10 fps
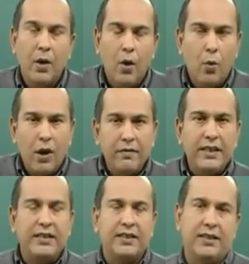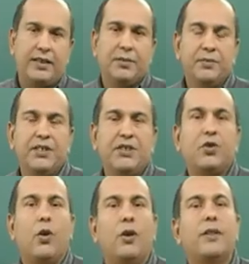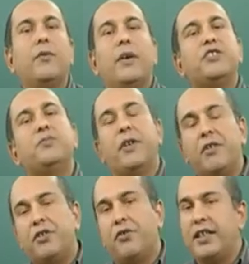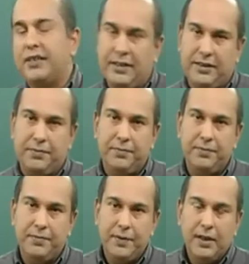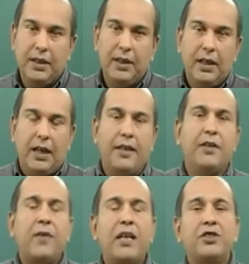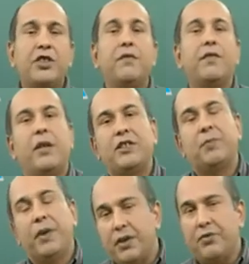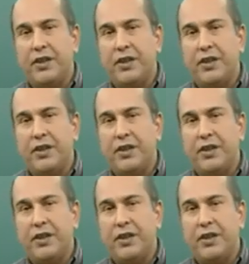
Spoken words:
One of these systems is called the respiratory system. And the function of the respiratory